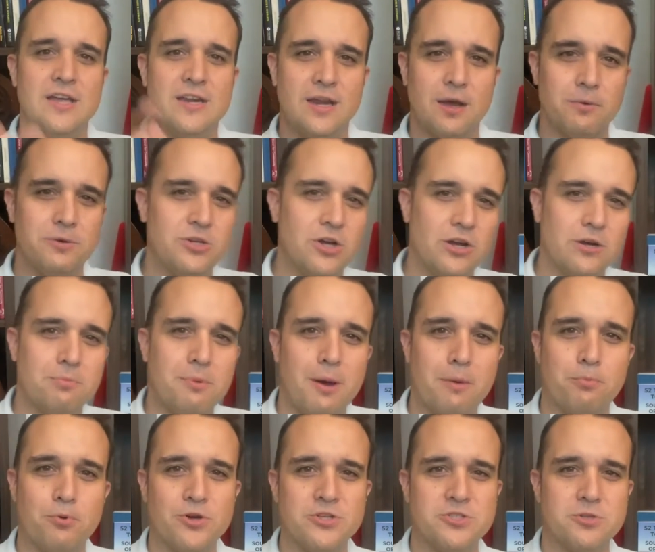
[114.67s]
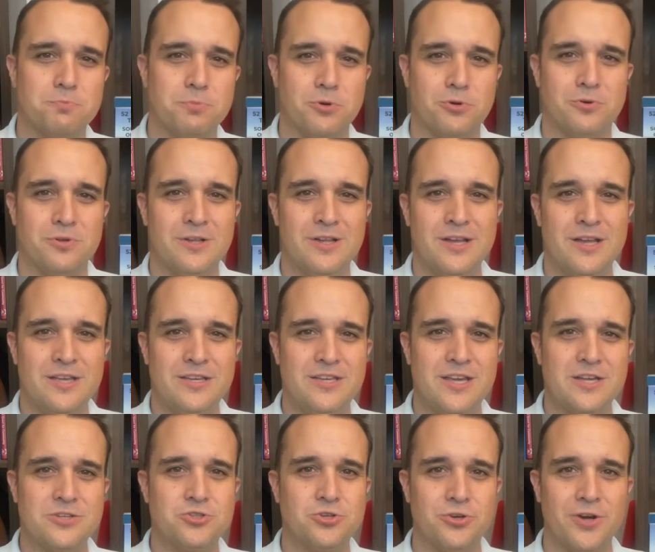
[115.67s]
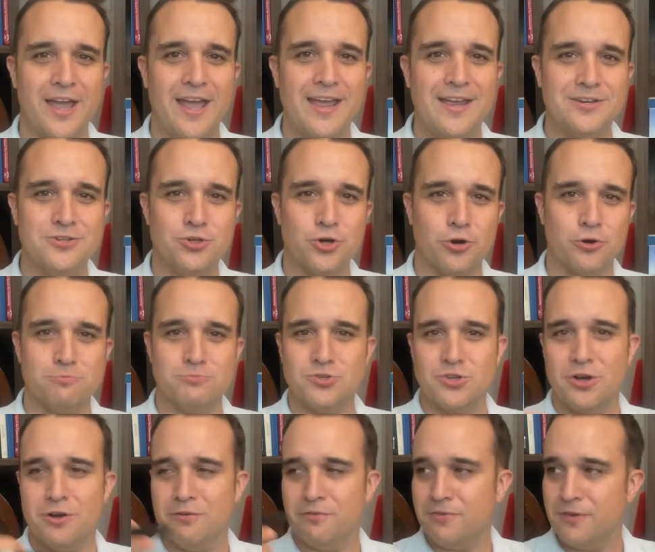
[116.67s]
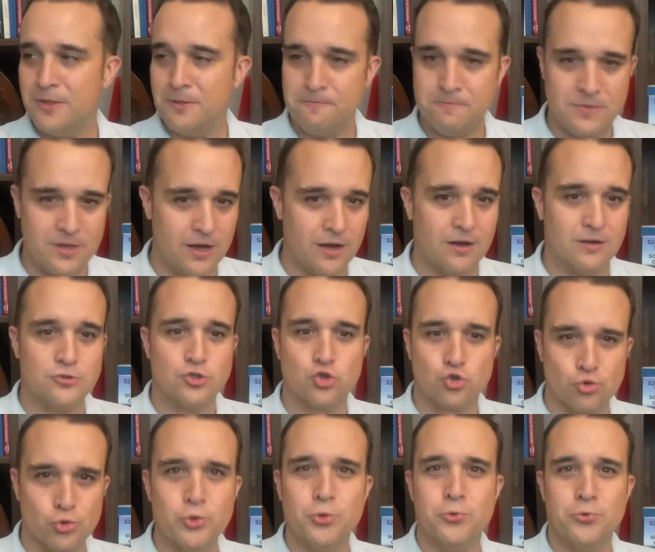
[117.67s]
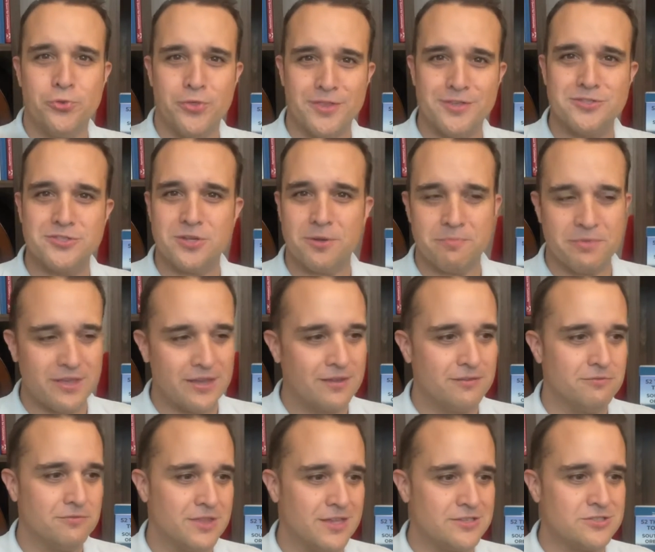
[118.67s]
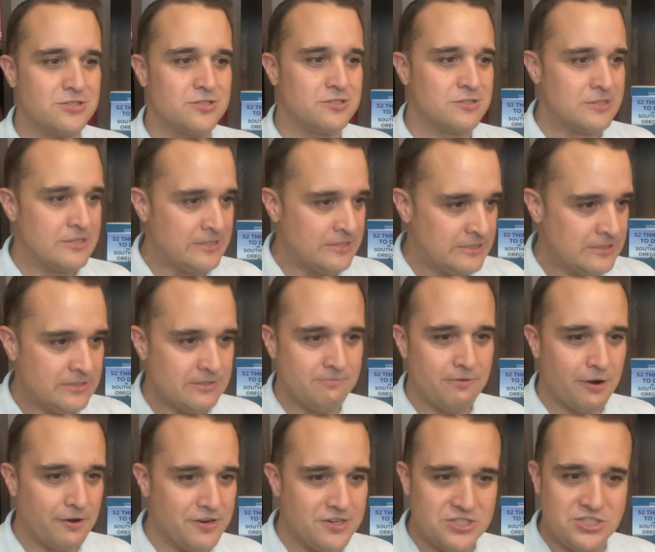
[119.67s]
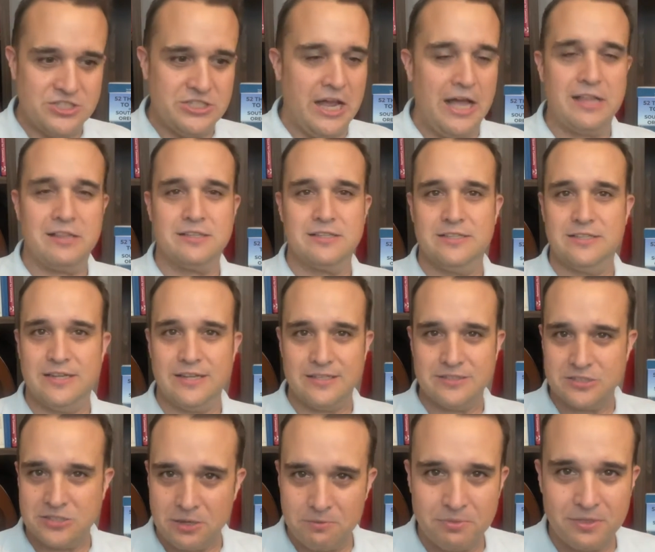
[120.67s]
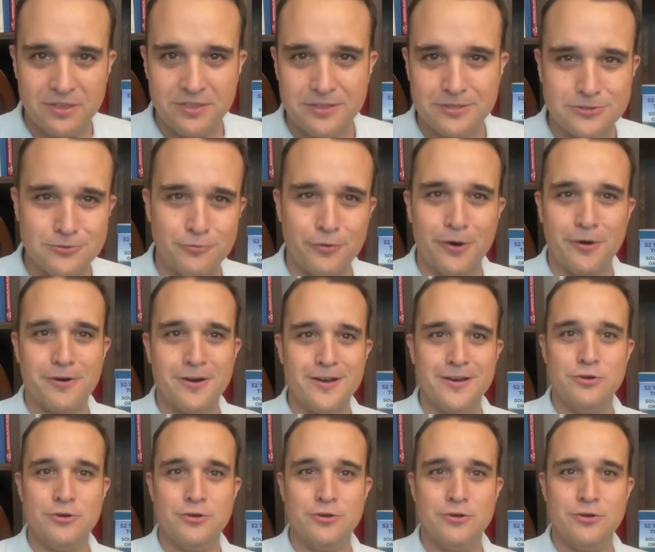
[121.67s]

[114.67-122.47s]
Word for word: Now, we talked about principle yesterday in terms of uh, truth and something that's very solid and something that's very